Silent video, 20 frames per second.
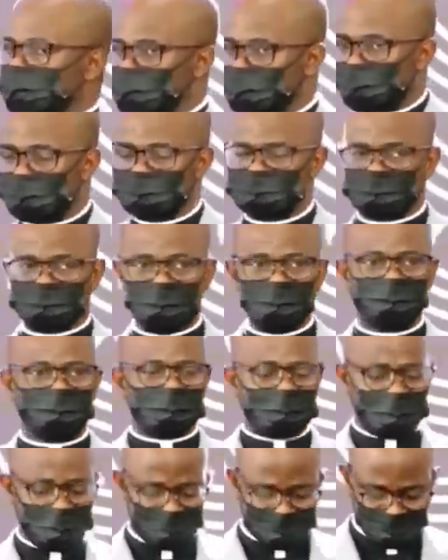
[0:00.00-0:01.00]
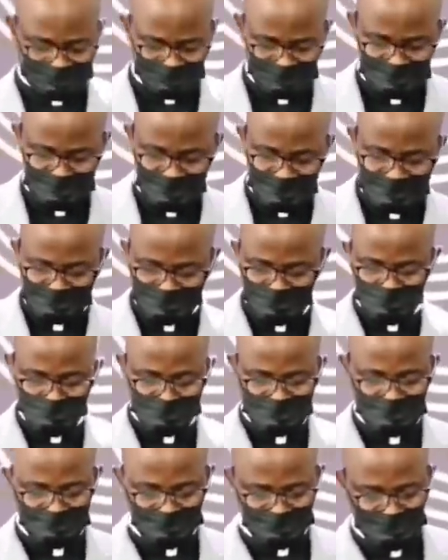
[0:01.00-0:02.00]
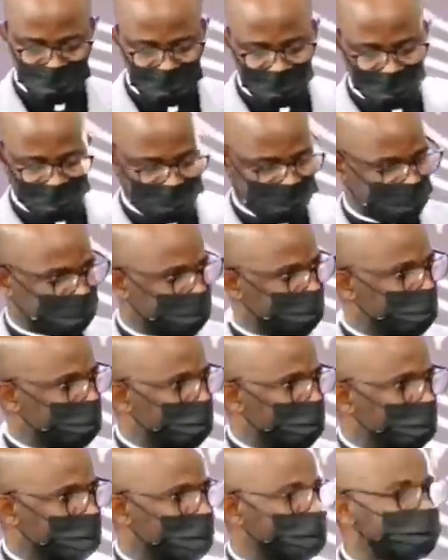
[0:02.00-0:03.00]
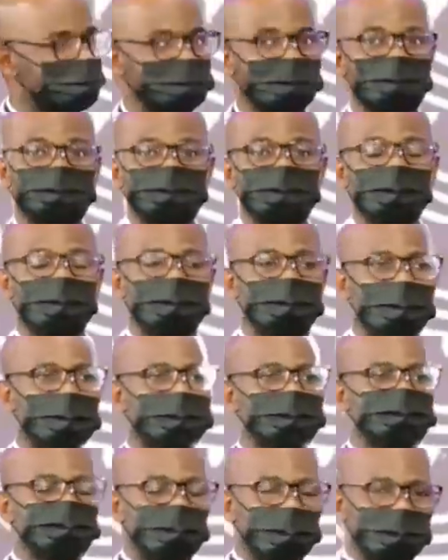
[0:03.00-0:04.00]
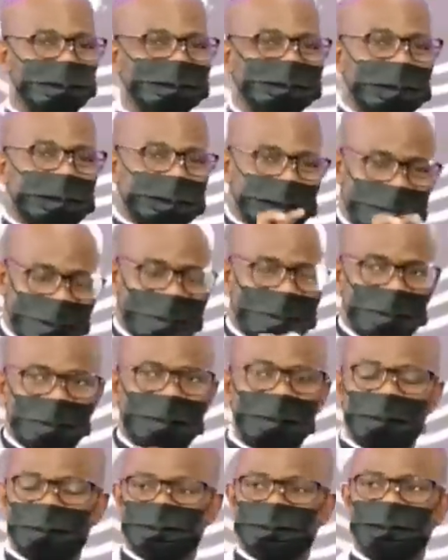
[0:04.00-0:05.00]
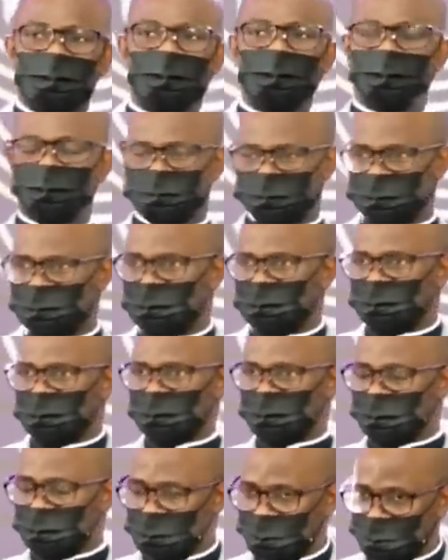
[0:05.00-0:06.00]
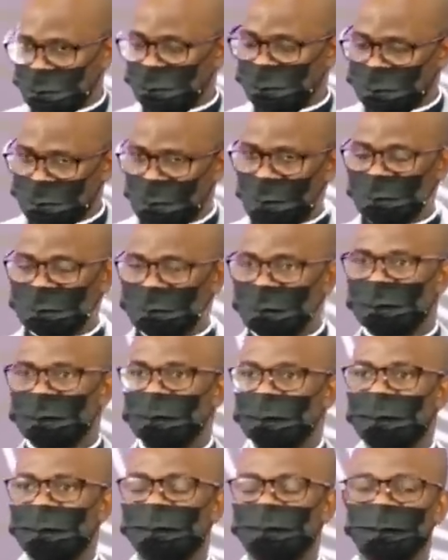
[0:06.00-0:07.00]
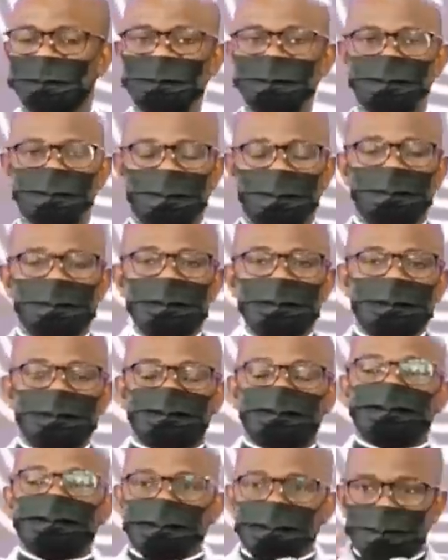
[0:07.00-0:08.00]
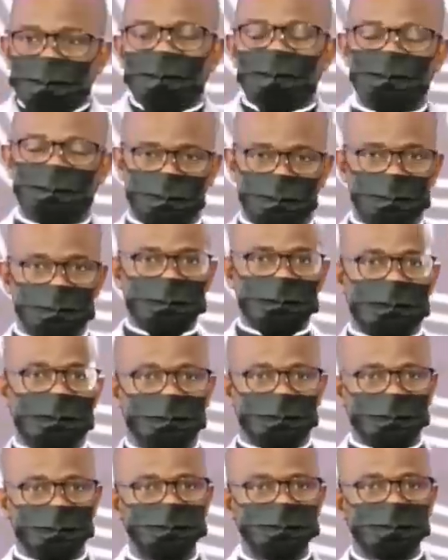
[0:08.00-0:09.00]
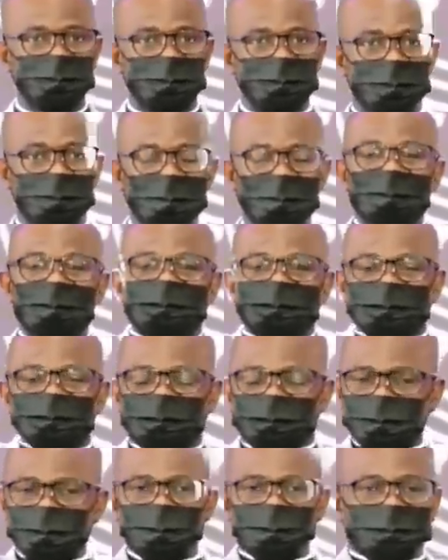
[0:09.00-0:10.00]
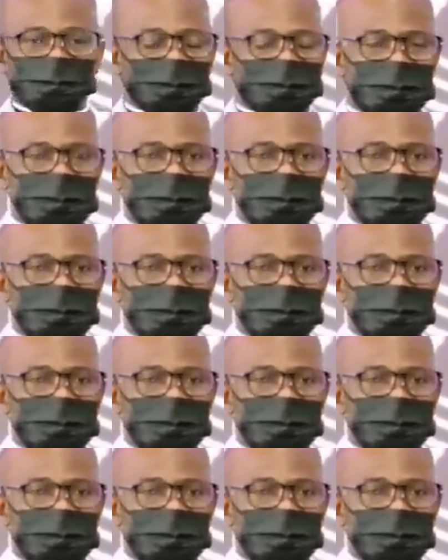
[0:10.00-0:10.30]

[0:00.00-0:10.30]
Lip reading: to receive love and to give love. And therefore, God, knowing the power of love, the fact that love is what we need to thrive on the earth, He instituted